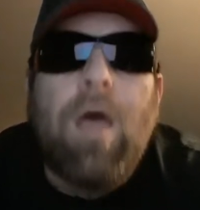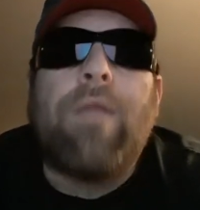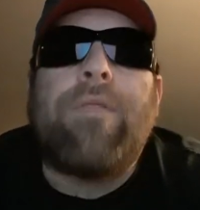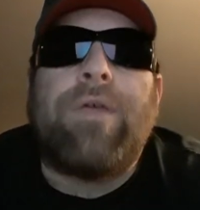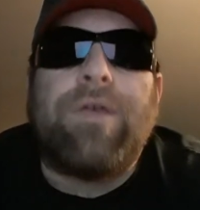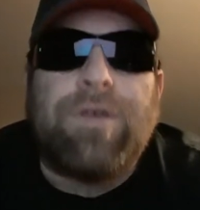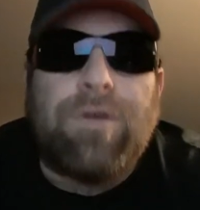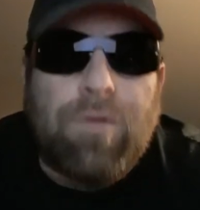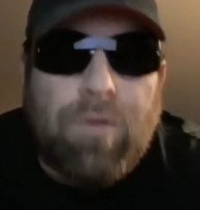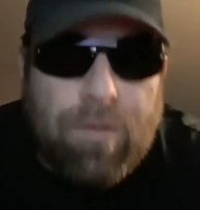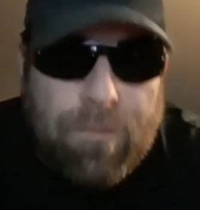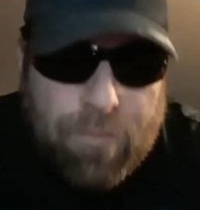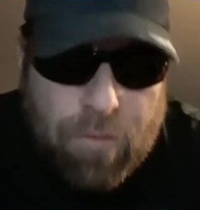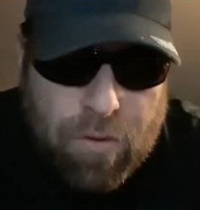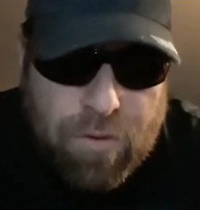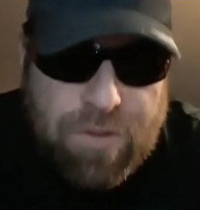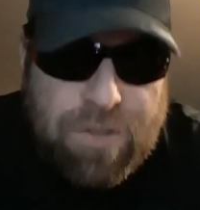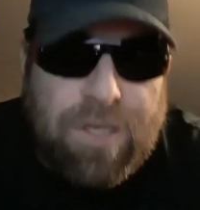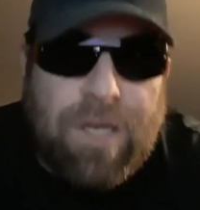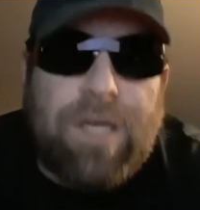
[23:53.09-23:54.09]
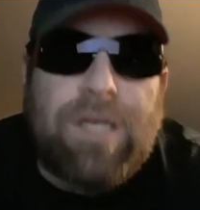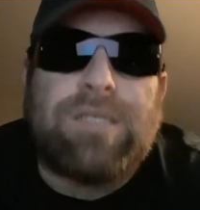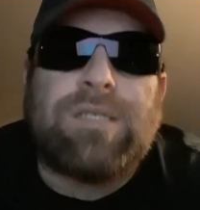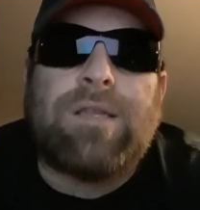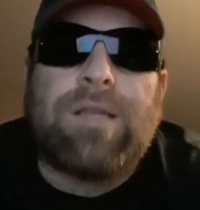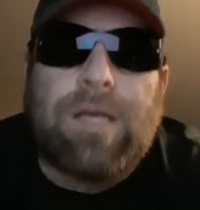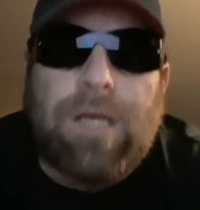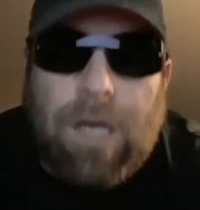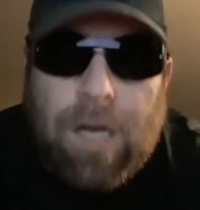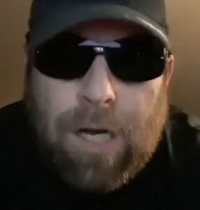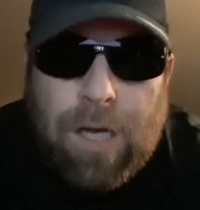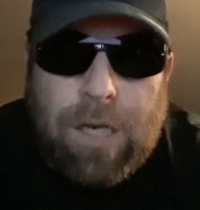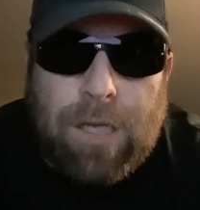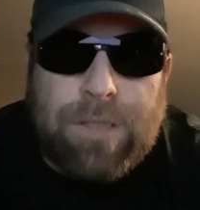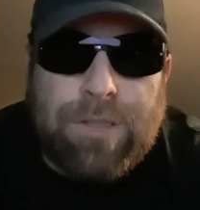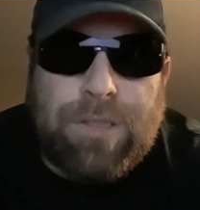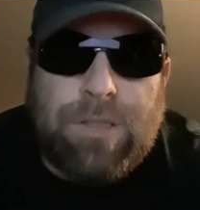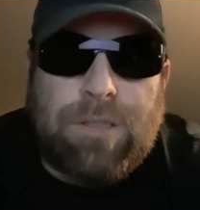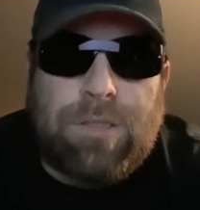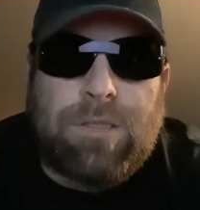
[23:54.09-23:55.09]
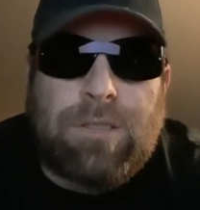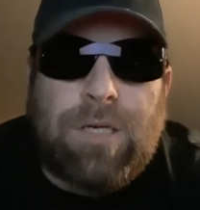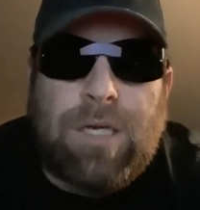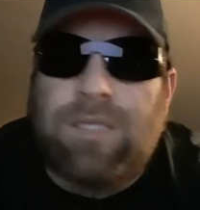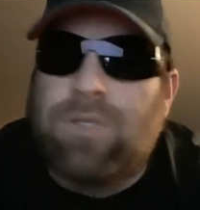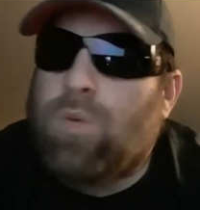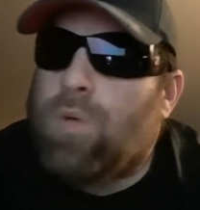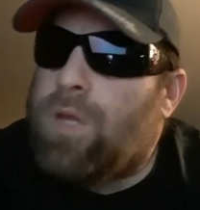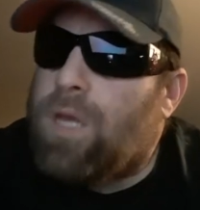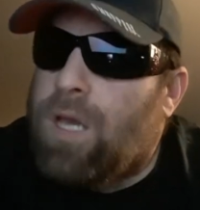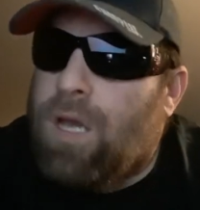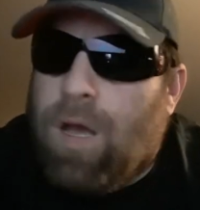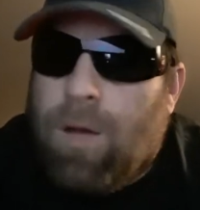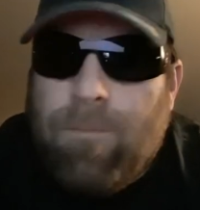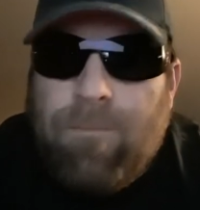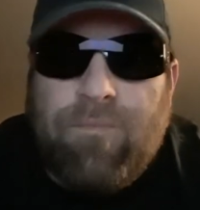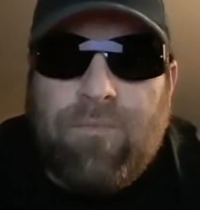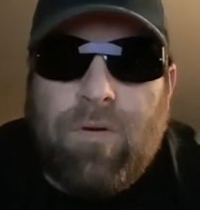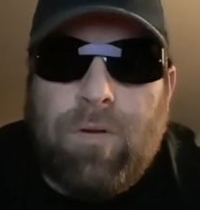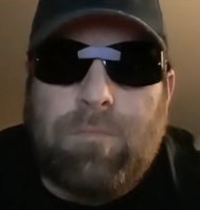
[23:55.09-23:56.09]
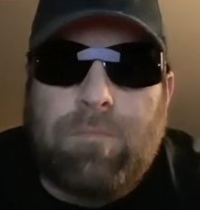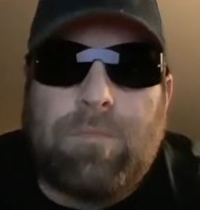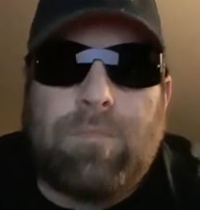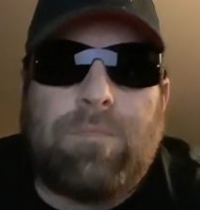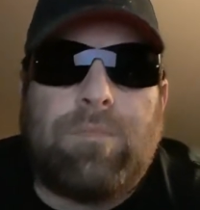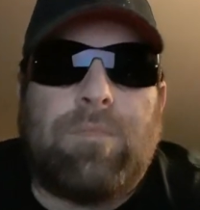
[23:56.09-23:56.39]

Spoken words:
The universities and the colleges. That's where they come from.